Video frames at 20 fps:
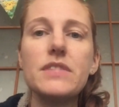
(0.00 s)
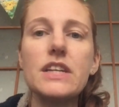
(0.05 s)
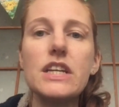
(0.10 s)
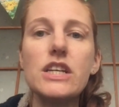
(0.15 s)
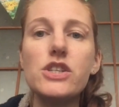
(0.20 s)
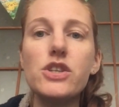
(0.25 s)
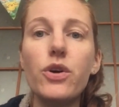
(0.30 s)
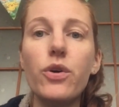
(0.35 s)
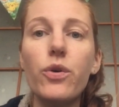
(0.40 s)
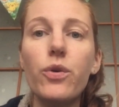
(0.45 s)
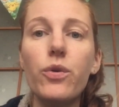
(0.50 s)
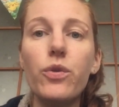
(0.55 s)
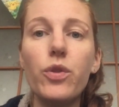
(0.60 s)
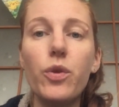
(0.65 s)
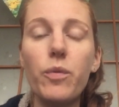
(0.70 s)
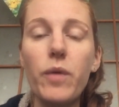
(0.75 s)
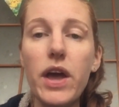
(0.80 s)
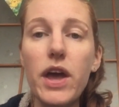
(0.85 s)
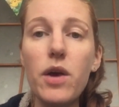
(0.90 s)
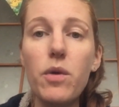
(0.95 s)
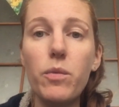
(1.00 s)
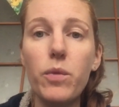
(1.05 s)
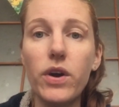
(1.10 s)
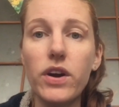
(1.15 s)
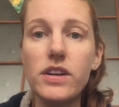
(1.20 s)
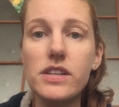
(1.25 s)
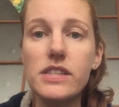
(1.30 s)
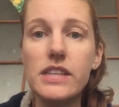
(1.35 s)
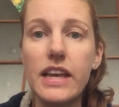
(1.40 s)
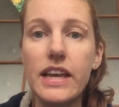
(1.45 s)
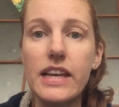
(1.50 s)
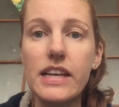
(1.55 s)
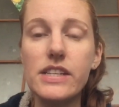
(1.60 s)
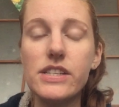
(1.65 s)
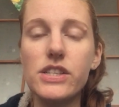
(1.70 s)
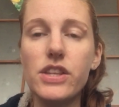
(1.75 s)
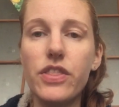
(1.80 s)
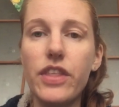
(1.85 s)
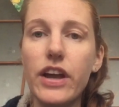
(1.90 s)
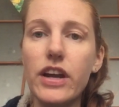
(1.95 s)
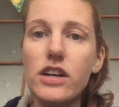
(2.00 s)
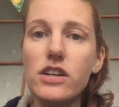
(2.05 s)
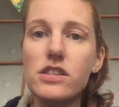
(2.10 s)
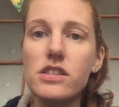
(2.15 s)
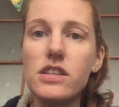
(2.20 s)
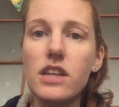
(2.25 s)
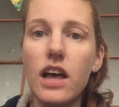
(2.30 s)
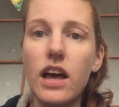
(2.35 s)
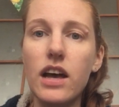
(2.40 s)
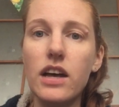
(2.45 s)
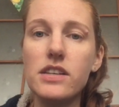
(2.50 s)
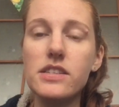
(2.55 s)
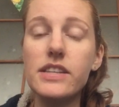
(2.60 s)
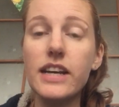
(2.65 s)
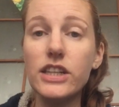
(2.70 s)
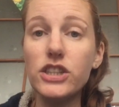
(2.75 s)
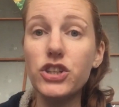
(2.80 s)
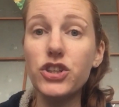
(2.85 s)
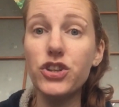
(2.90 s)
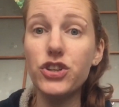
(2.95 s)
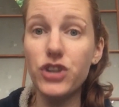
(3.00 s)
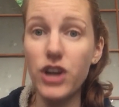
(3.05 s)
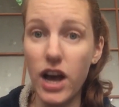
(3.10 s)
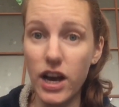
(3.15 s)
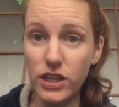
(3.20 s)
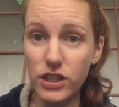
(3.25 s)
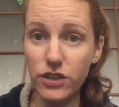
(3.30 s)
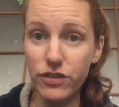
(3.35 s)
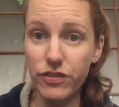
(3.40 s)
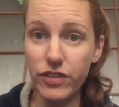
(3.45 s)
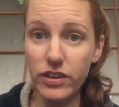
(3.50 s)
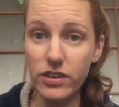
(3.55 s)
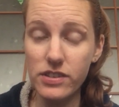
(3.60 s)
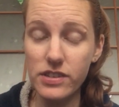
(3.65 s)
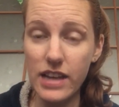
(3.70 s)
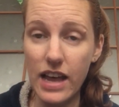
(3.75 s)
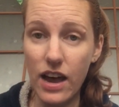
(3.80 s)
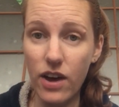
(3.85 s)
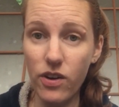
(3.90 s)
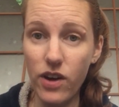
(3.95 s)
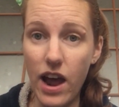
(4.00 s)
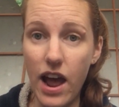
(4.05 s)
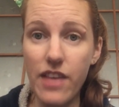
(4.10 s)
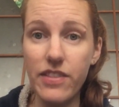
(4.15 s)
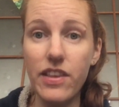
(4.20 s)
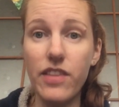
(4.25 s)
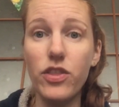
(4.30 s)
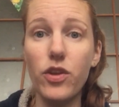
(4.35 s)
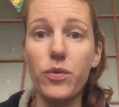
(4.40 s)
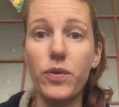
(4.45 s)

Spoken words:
So the way it works is there's a section your doctor fills out, and then the